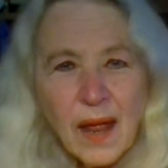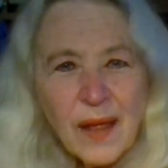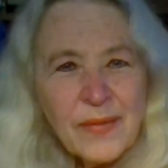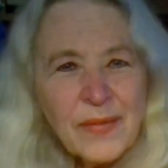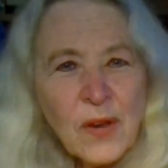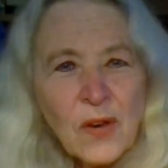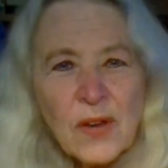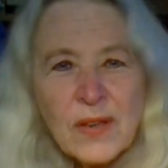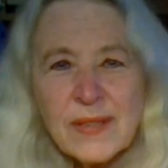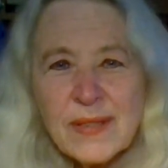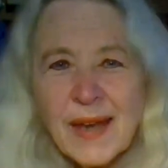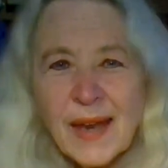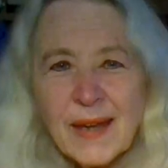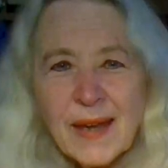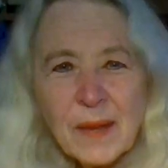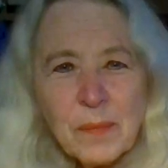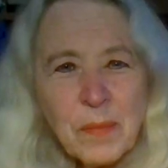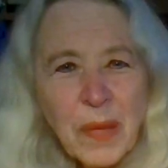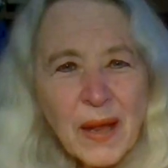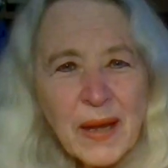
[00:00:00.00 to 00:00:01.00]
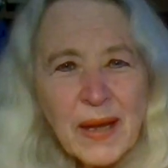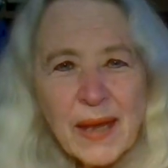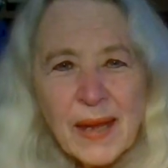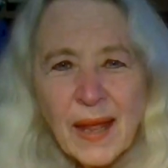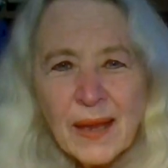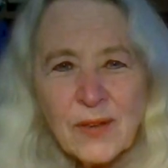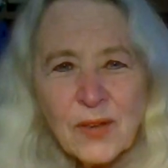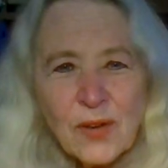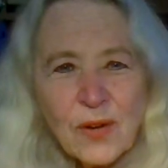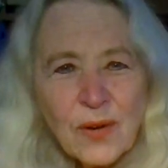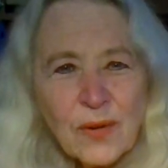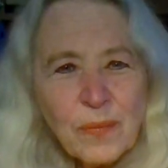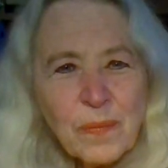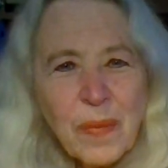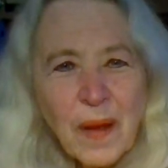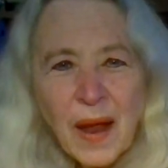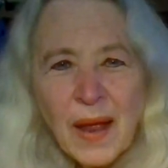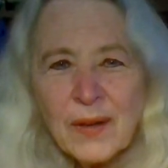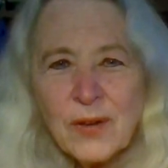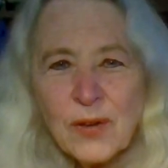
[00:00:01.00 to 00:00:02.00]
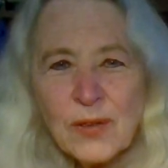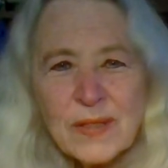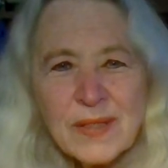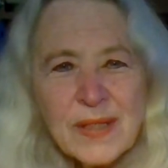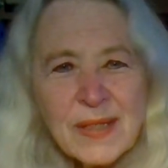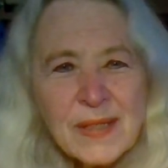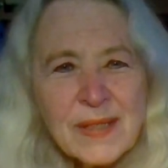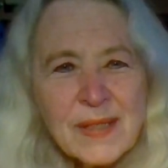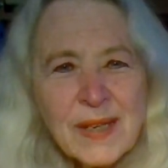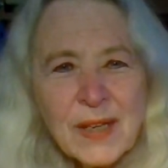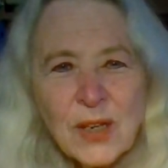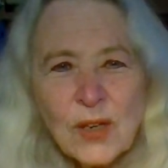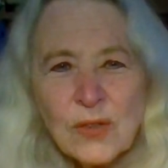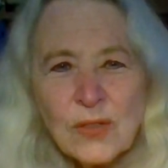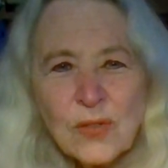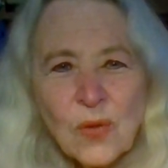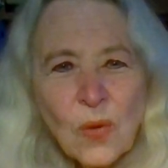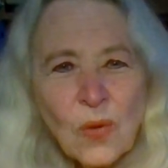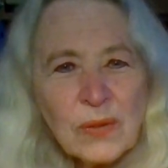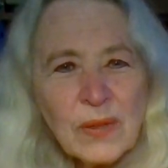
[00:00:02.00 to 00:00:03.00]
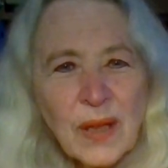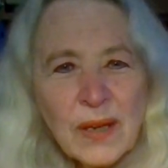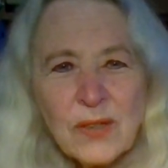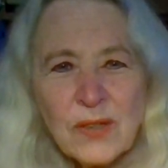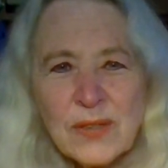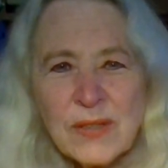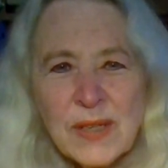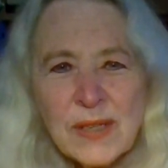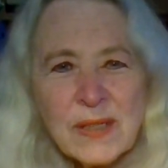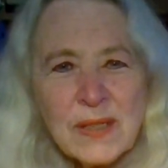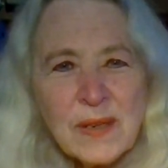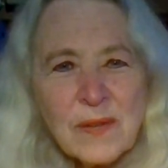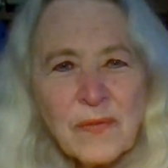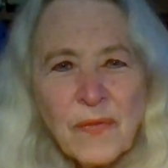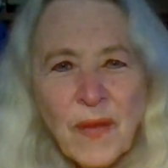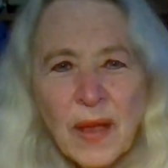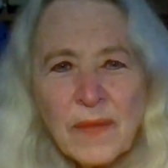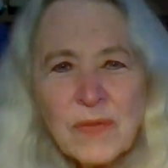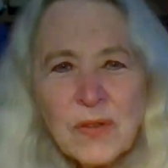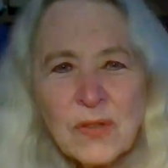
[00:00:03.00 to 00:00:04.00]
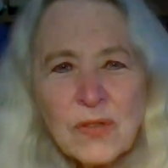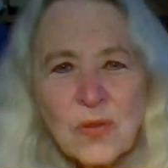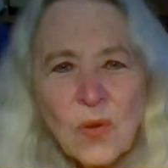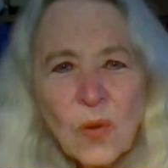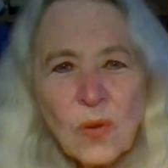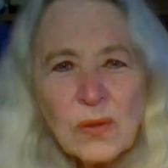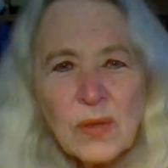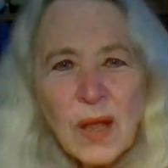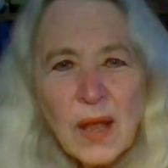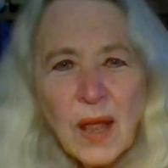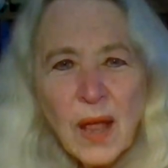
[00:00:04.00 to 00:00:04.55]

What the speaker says: there isn't anybody under 60 years old, under 65 years old.